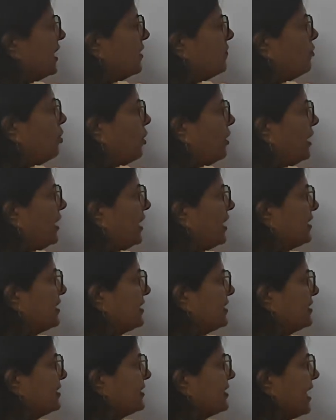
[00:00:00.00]
cell body,
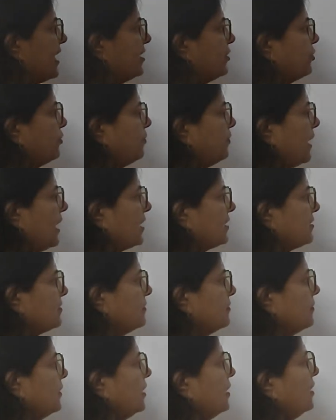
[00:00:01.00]
it is
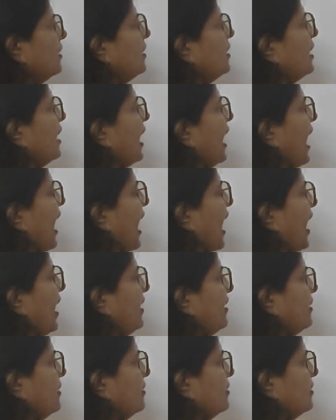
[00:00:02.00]
cytoplasm,
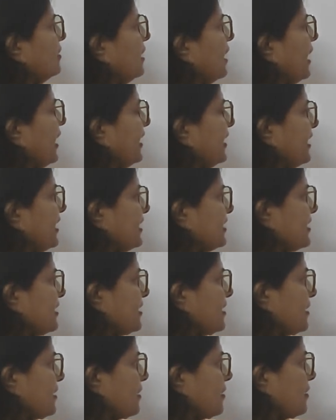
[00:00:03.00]
and it has
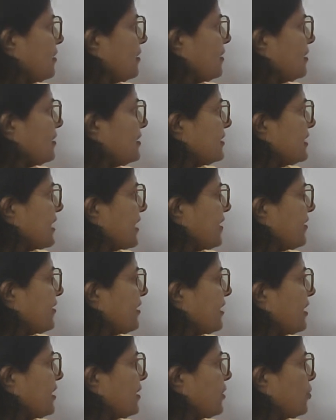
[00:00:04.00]
a
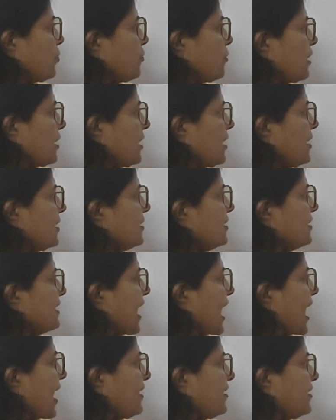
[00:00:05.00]
central nucleus
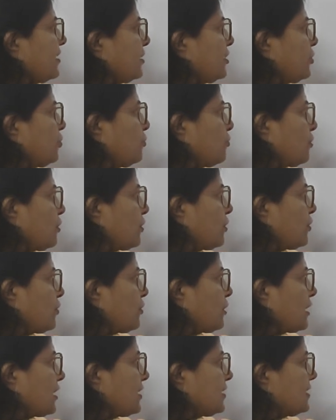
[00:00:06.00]
and the
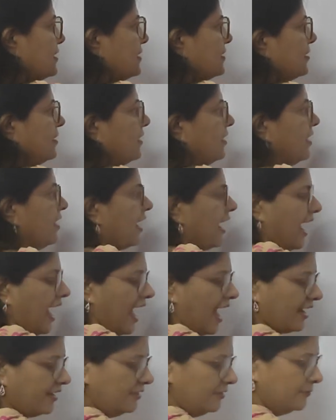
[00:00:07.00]
nucleolus,
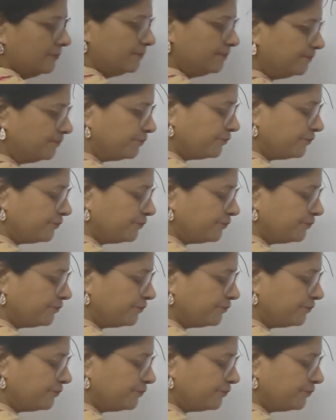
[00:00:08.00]
and